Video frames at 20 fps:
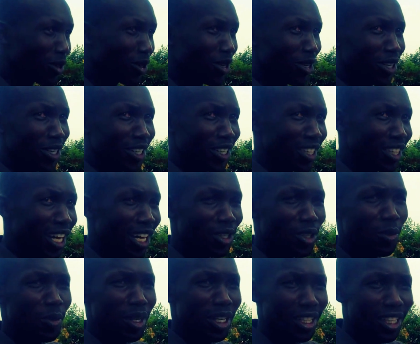so, when you there are
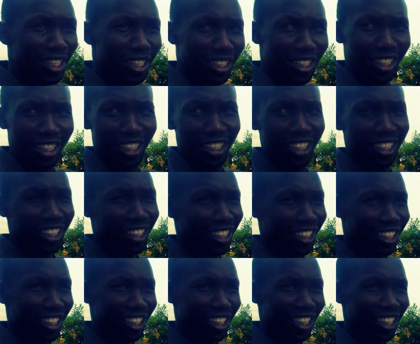so many things.
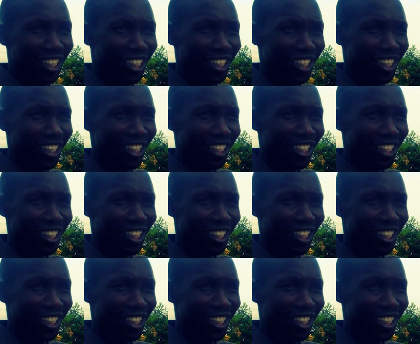When you